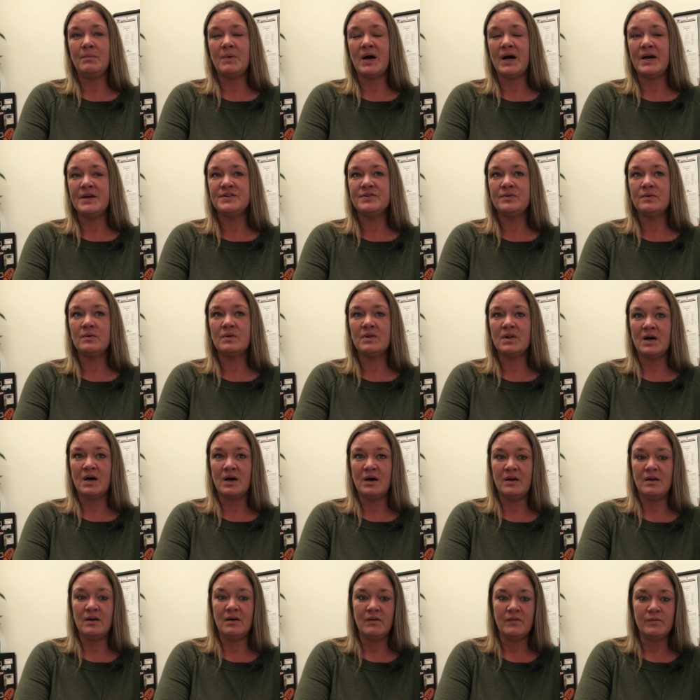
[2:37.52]
I do a
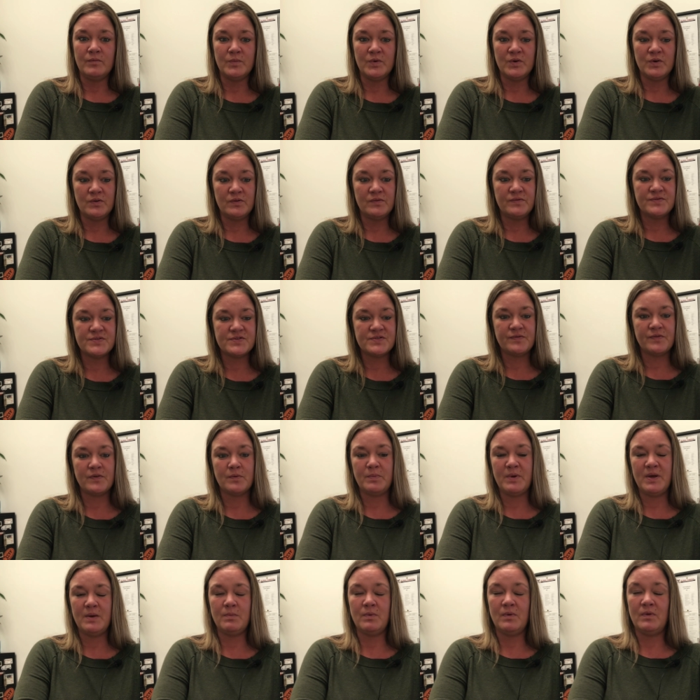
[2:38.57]
lot of moves for
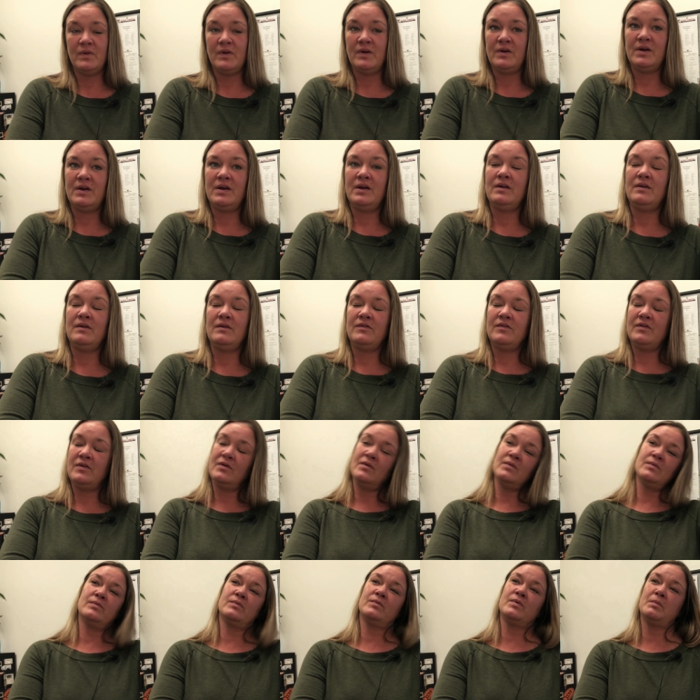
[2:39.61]
people
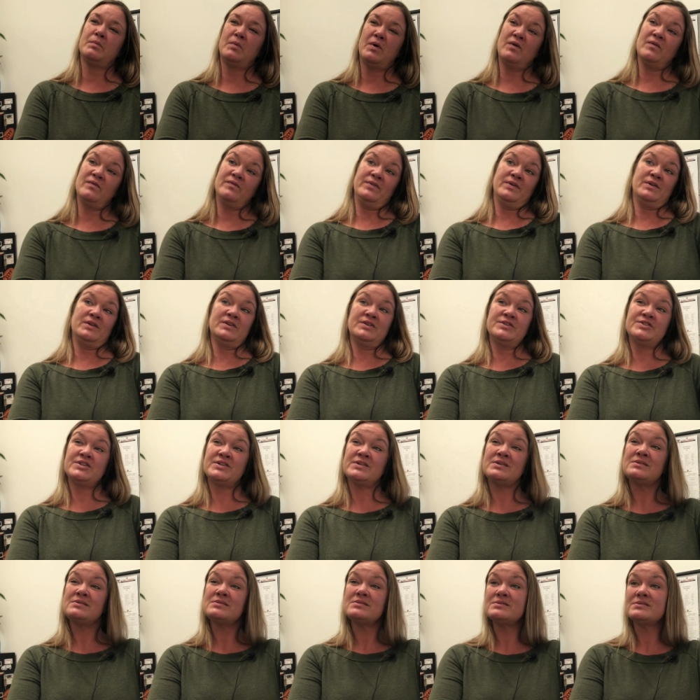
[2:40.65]
into remote
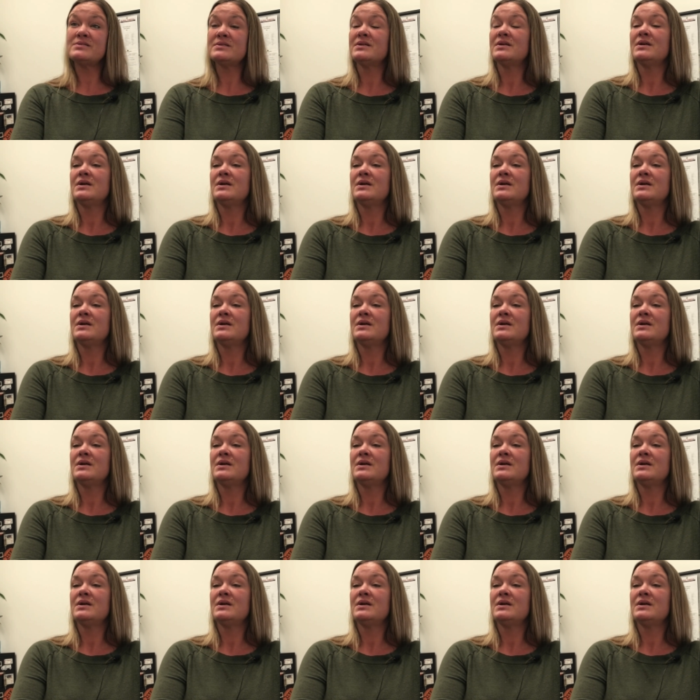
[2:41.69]
villages,